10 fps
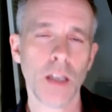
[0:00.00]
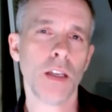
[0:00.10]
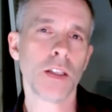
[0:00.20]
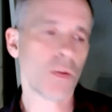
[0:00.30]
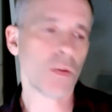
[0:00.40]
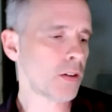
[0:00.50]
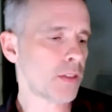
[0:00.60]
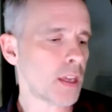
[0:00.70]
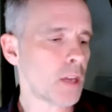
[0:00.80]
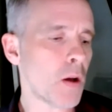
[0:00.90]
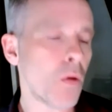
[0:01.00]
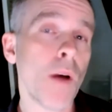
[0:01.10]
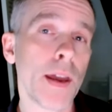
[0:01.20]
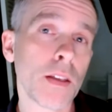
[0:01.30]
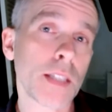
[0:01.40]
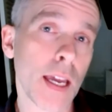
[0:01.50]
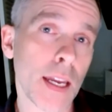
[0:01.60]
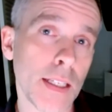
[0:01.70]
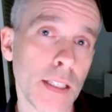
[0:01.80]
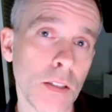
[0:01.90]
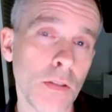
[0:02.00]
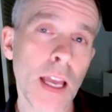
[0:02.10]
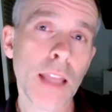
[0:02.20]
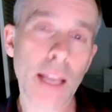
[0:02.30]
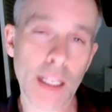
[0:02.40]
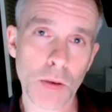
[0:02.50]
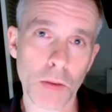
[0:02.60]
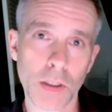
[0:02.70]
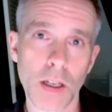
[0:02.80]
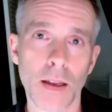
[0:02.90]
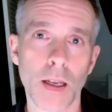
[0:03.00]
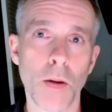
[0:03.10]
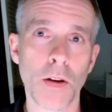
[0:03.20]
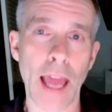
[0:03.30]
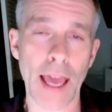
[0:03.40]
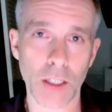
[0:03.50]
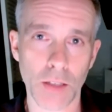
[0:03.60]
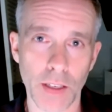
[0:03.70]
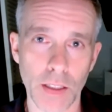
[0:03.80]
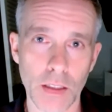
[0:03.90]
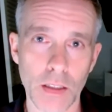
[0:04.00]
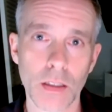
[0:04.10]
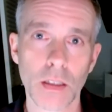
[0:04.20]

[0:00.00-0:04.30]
So when you're thinking about what else can I do, that's when we're talking about adjuvants.